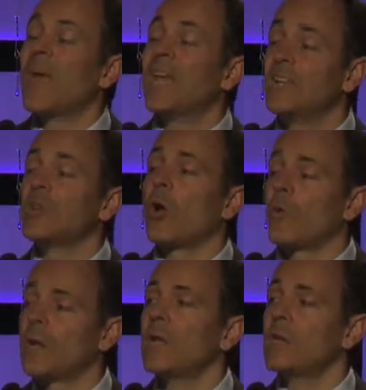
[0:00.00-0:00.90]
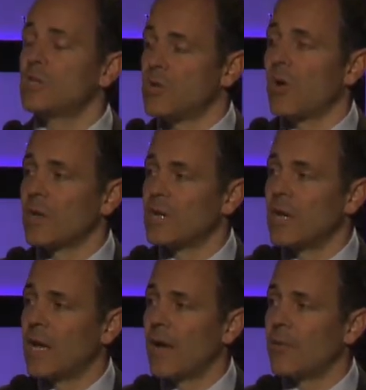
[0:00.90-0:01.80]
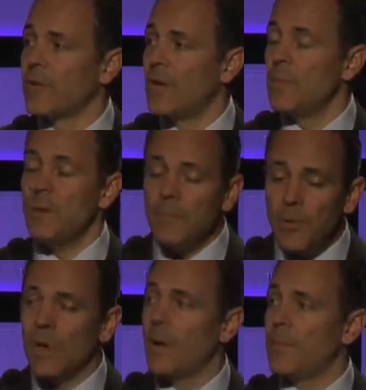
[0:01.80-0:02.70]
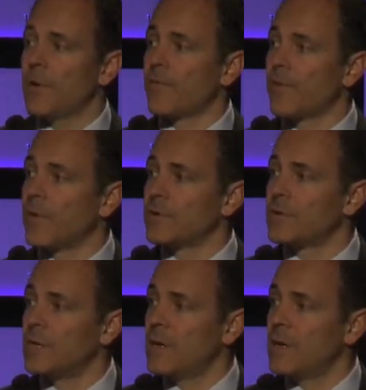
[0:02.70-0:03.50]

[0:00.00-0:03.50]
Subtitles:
and it's already starting to get out, people come here first.